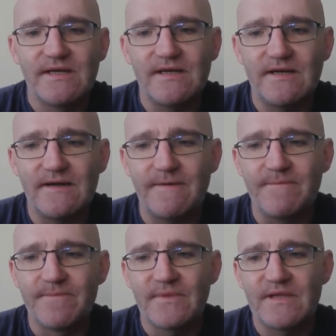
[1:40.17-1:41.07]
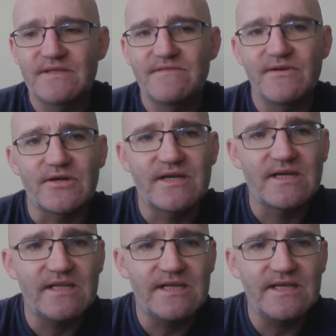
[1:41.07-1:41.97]
Um, it's very
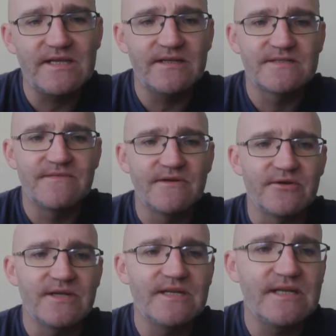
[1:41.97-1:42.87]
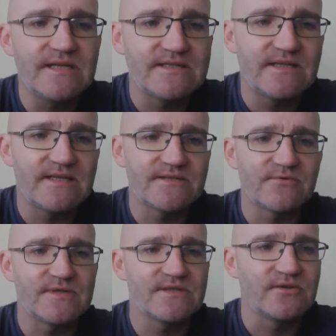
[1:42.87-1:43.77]
clean, it's very neat, it has a
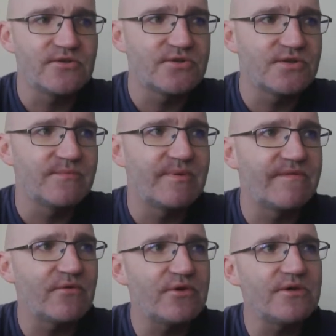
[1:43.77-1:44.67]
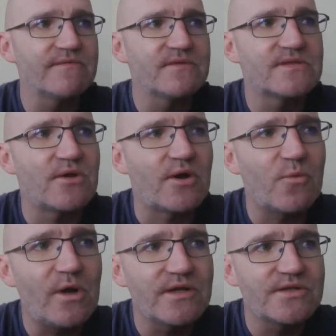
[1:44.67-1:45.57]
resolution. Before you even start
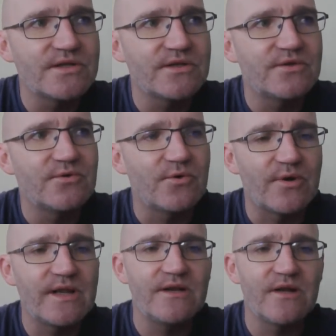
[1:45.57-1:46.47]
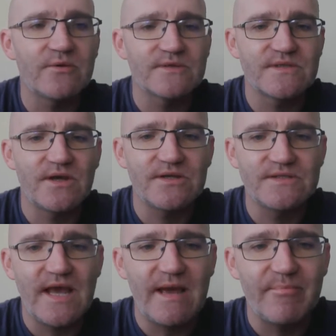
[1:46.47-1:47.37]
watching it, you already know what's going
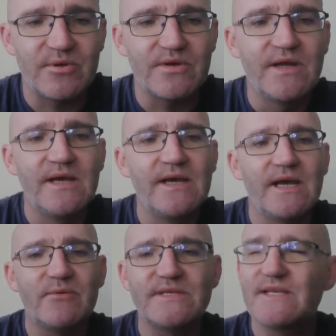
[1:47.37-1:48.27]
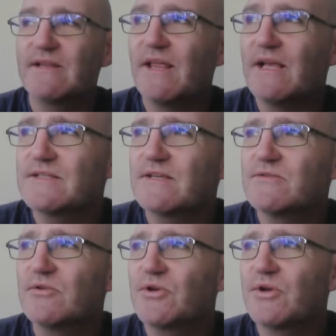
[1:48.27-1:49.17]
to happen. And we said that's
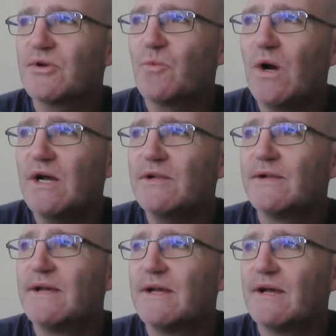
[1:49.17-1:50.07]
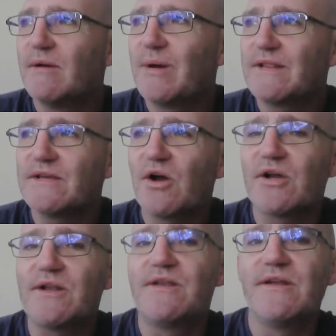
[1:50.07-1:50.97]
all good and well, but there
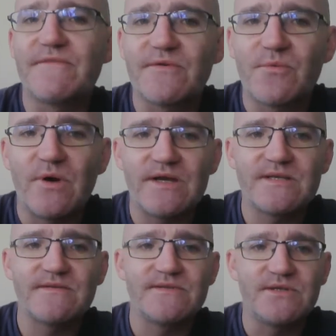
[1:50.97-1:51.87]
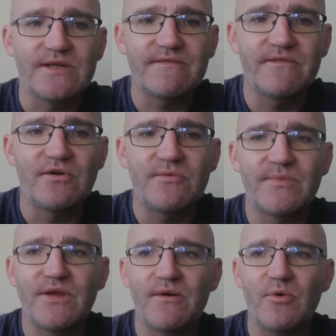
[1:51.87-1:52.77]
are different ways of doing film.
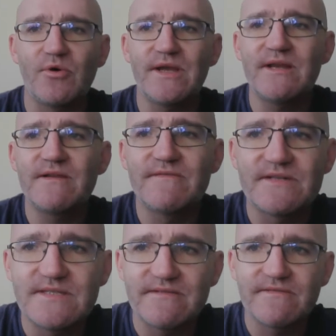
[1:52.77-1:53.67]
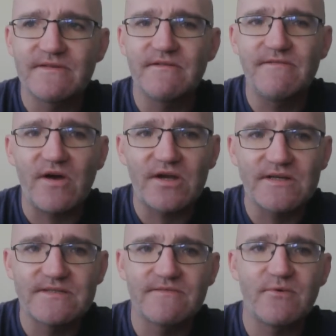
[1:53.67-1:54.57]
There are more innovative,
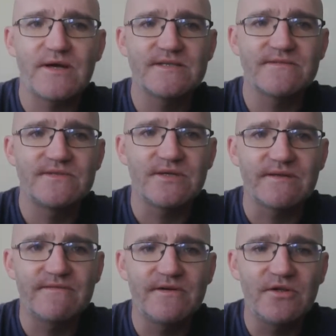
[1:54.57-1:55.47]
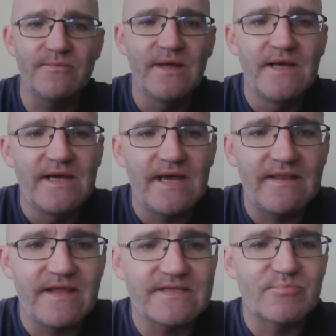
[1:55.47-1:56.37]
evocative ways of doing film,
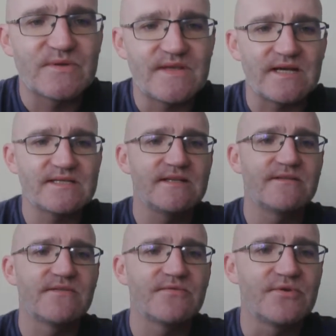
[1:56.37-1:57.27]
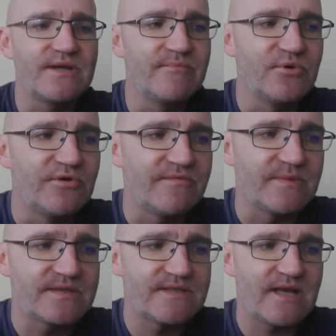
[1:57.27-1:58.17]
and that's precisely the 3
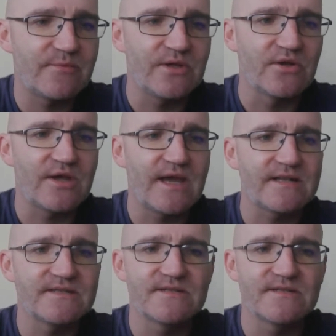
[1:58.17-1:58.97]
movements that we look at.